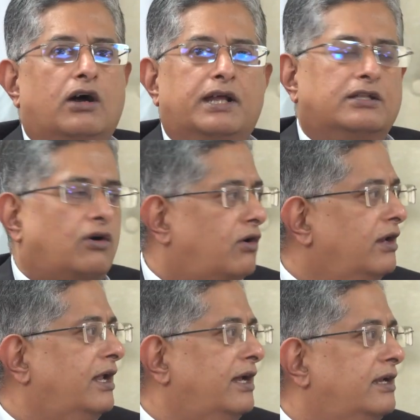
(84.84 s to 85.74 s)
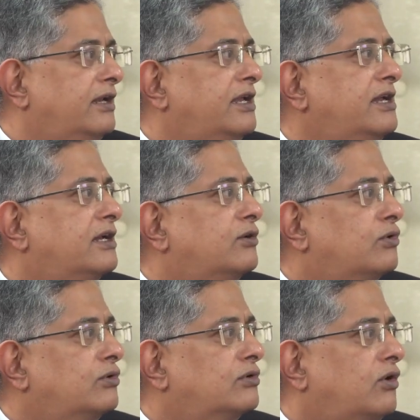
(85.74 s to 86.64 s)
In the online, he can
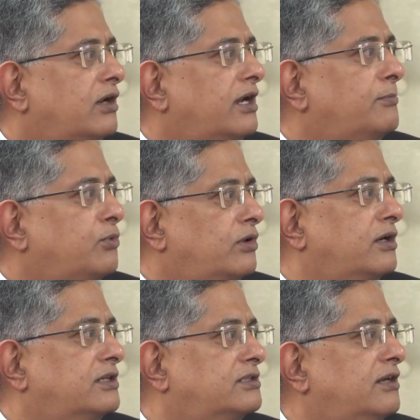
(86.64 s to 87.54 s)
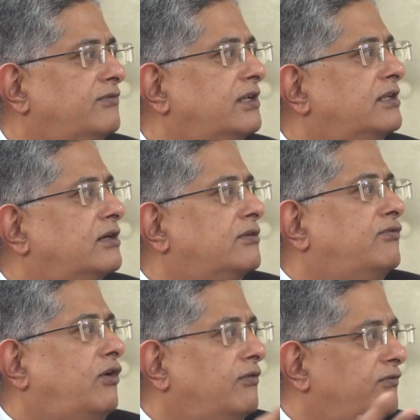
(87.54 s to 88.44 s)
go to the online portal itself, and the
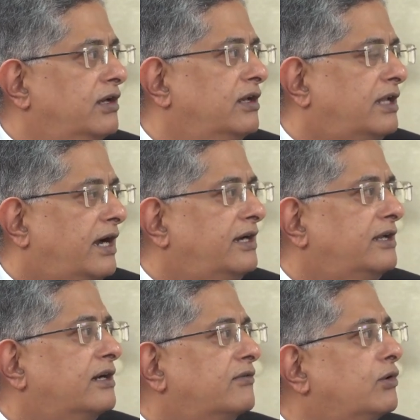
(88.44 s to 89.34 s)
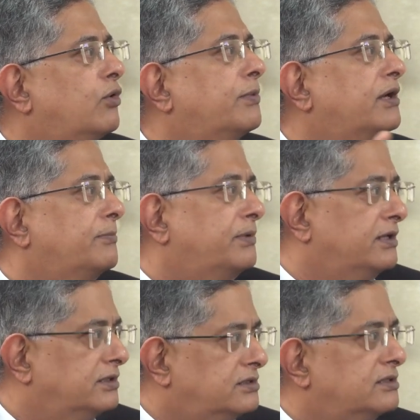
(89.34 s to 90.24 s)
ITR will open up in
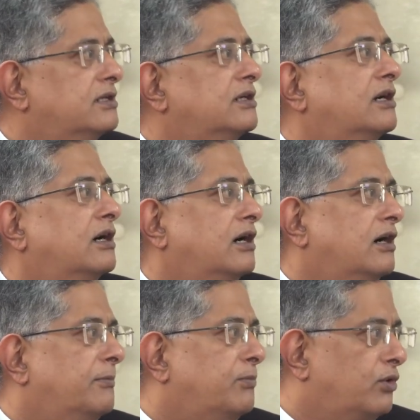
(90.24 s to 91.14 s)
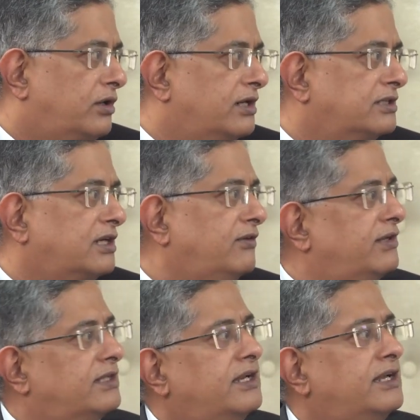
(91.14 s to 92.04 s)
his portal itself,
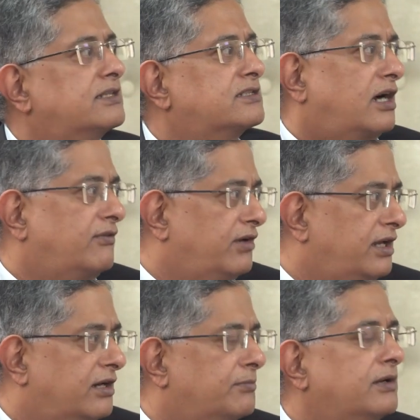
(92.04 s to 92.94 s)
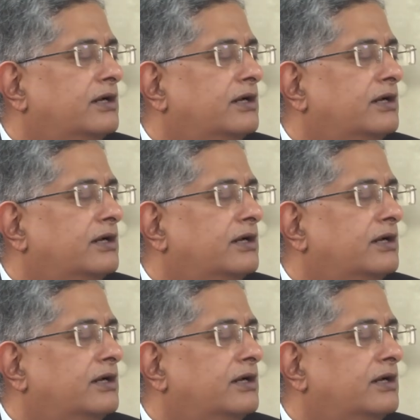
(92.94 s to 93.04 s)
and then he can start filling up.